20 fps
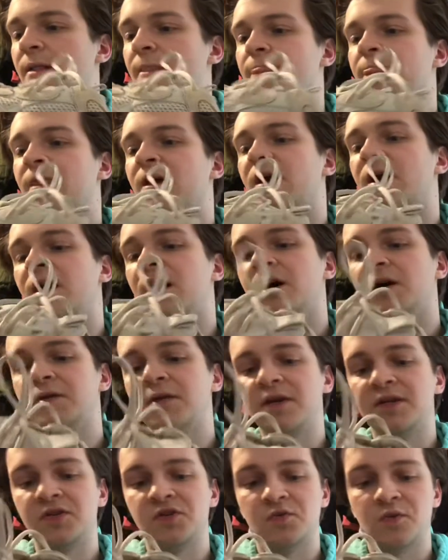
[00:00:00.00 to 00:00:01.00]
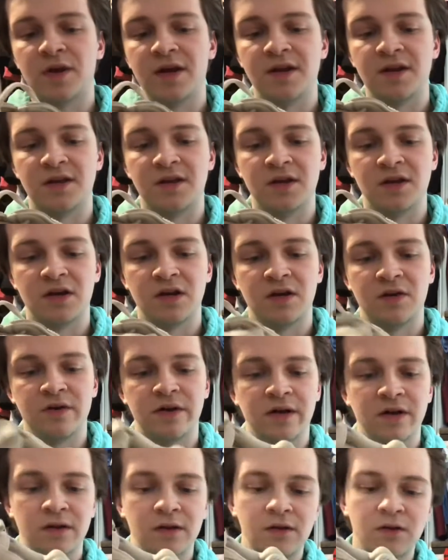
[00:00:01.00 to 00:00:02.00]
Nice suede here,
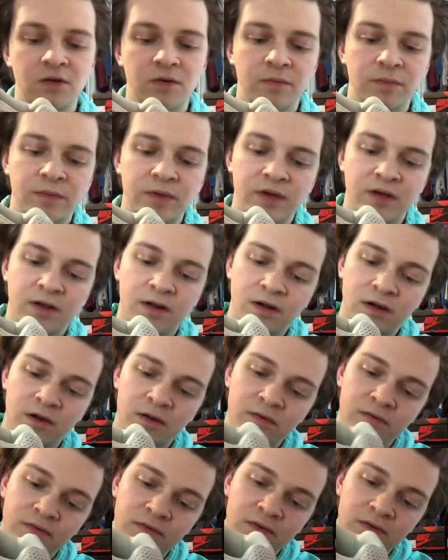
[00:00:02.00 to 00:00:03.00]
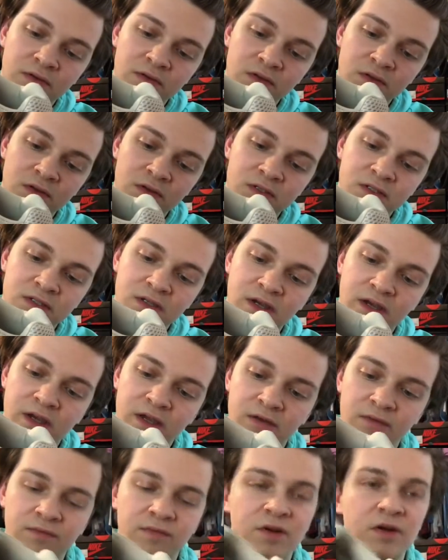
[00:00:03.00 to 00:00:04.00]
and a little bit of, looks like
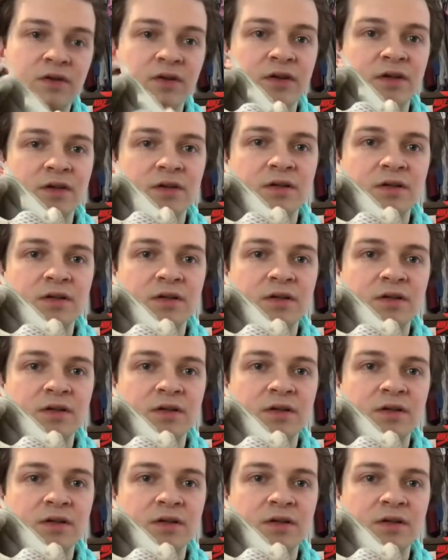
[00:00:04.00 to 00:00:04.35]
very